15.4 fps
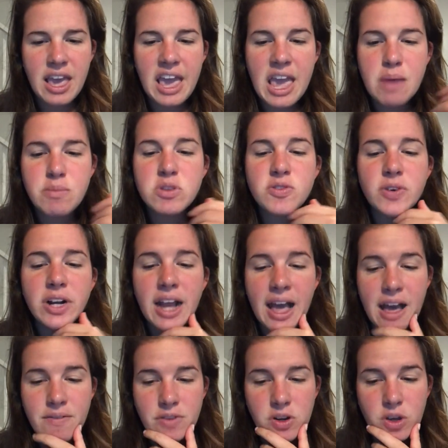Amsfort
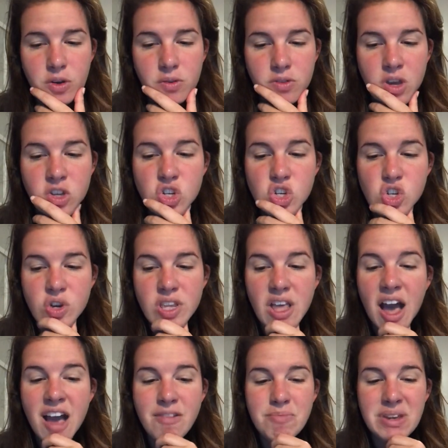Avenue, a street
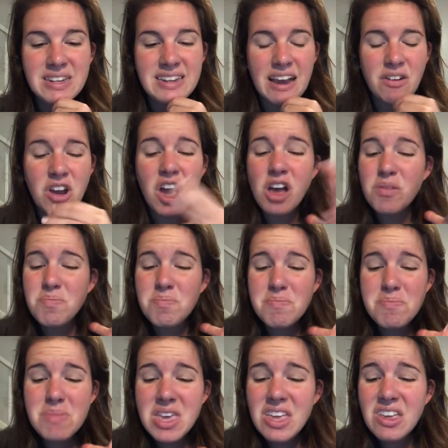I've been down a
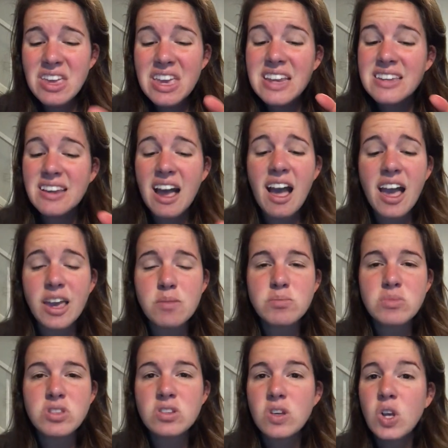million
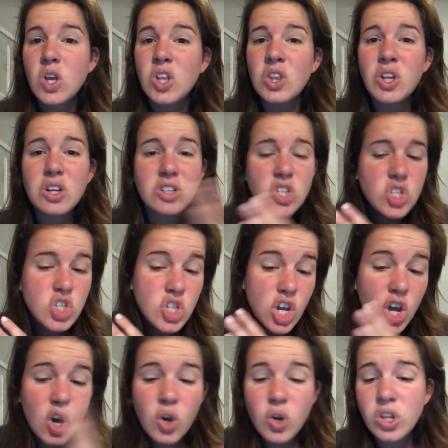times, looked
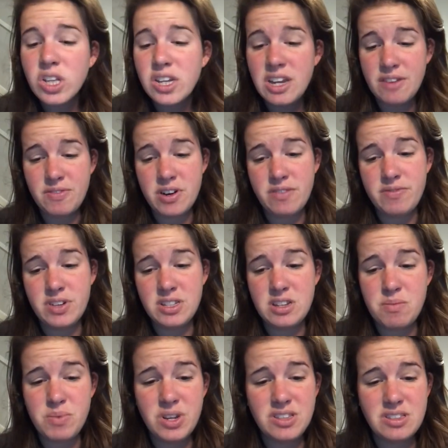totally different for
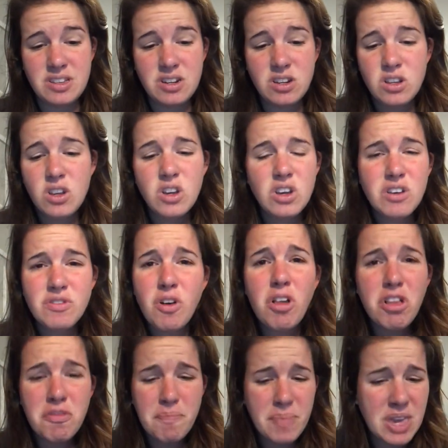some reason. Full
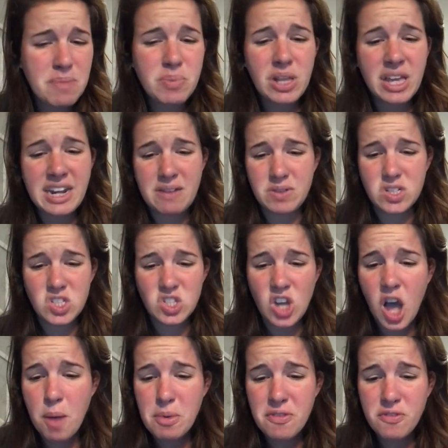of people I never
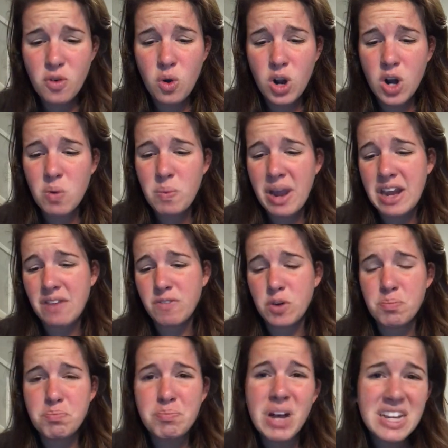saw before, waiting for
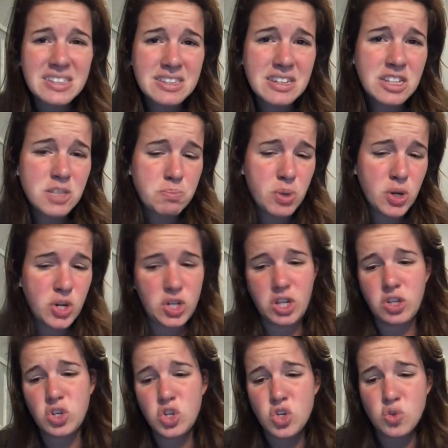buses, pushing
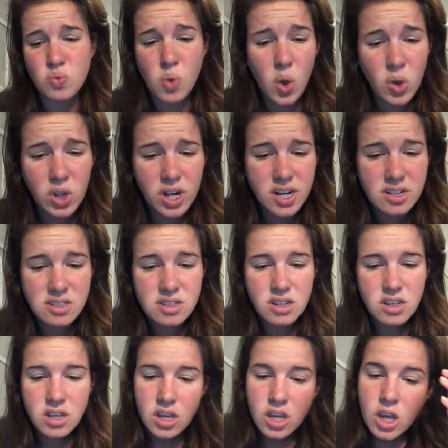strollers.
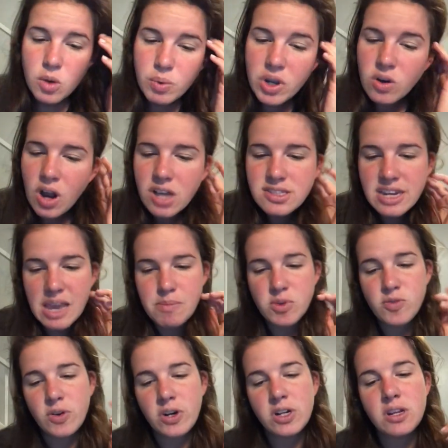We crossed
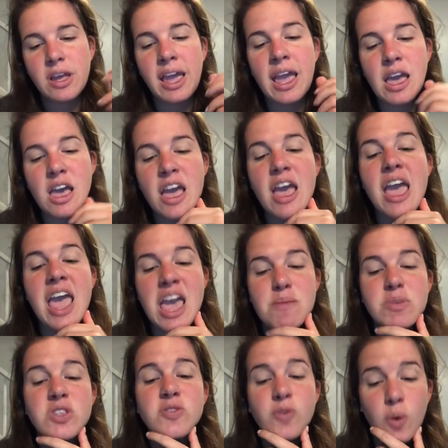Amesfort
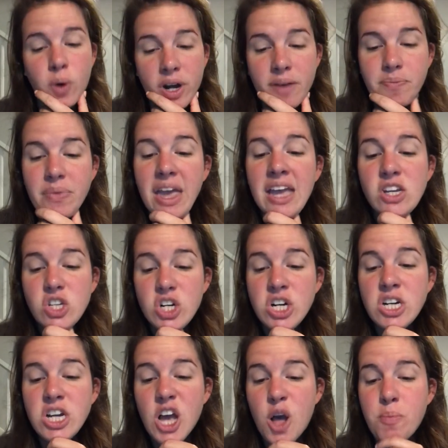and
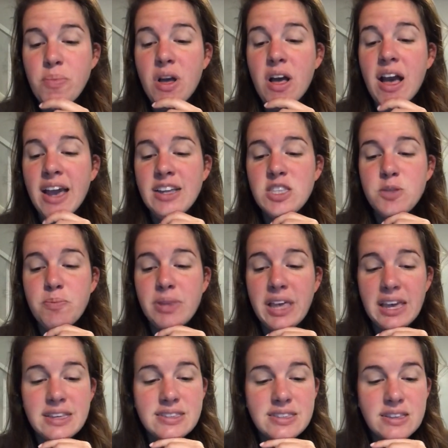turned up Heights
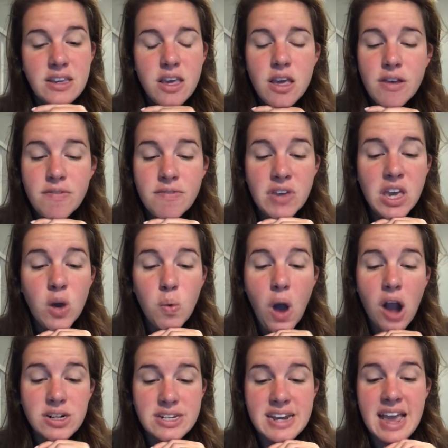Place. Via
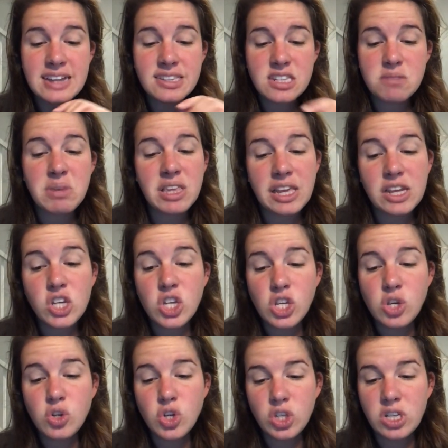walked next to me like she
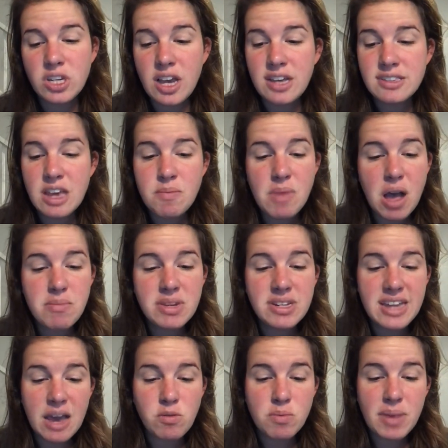usually does, and Mom and
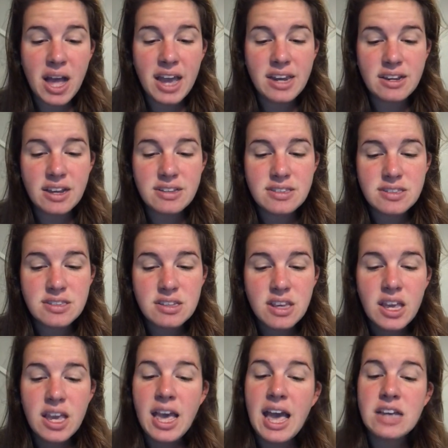Dad were behind us.
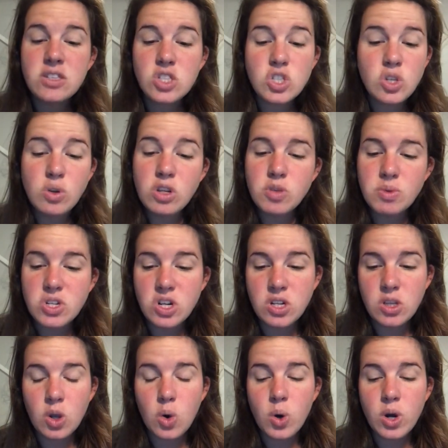As soon as we turned
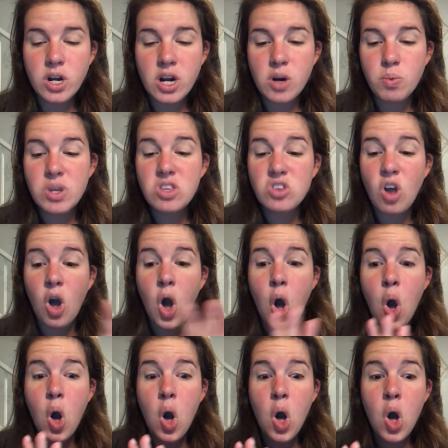the corner, we saw
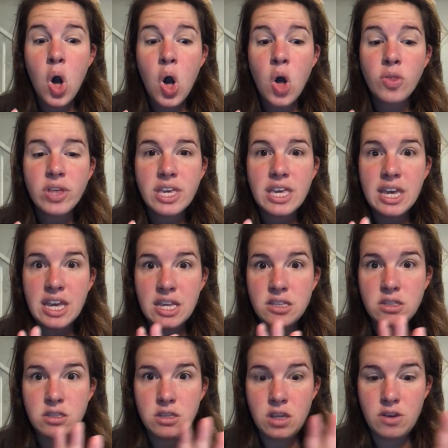all the
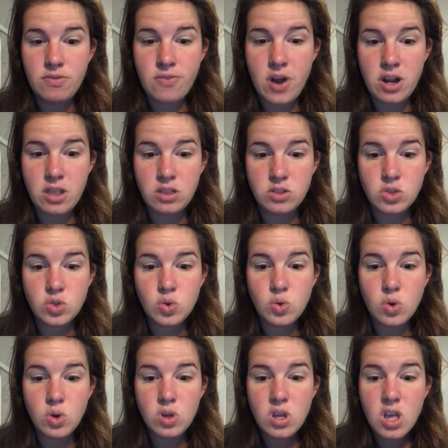kids in front of the
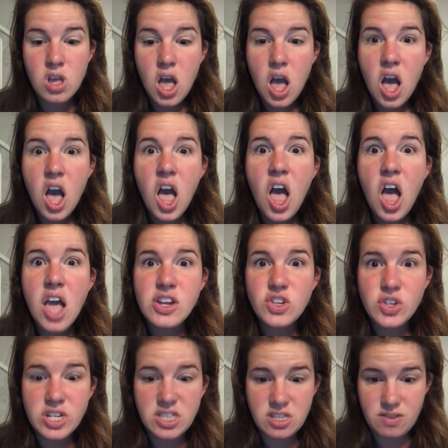school.
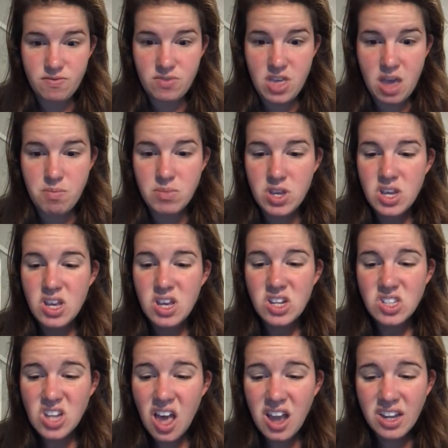Hundreds of them,
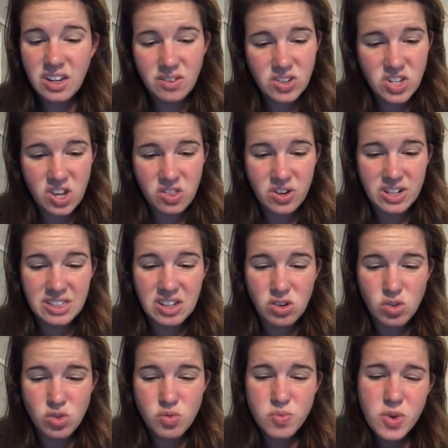talking to each other in little
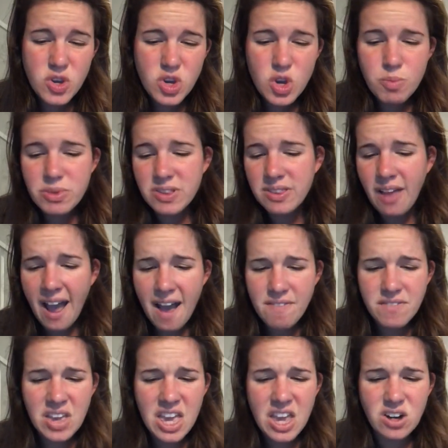groups,
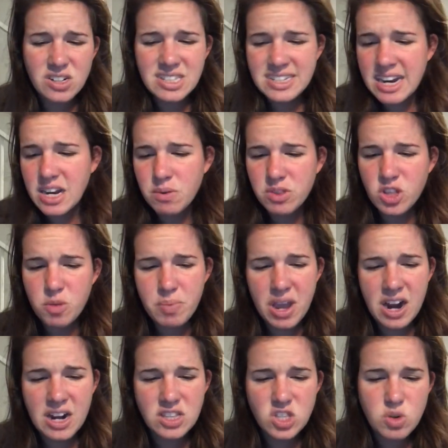laughing, or standing with their
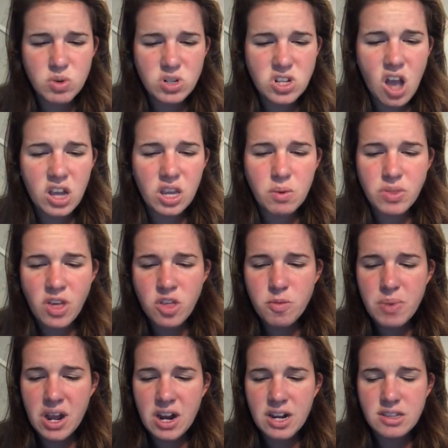parents who were talking with other
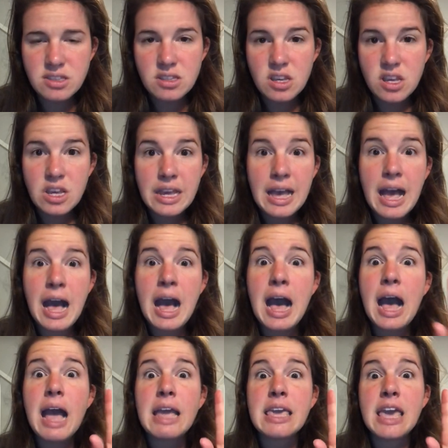parents.
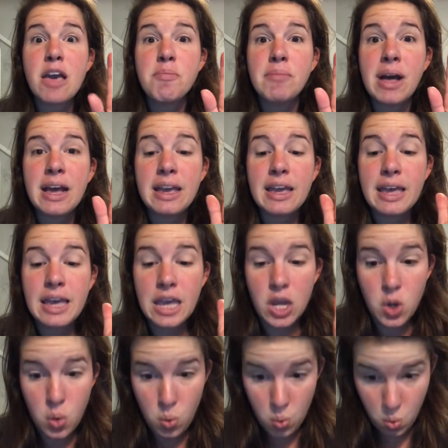I kept my
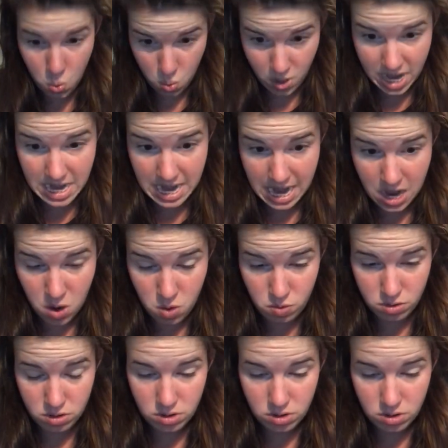head way down.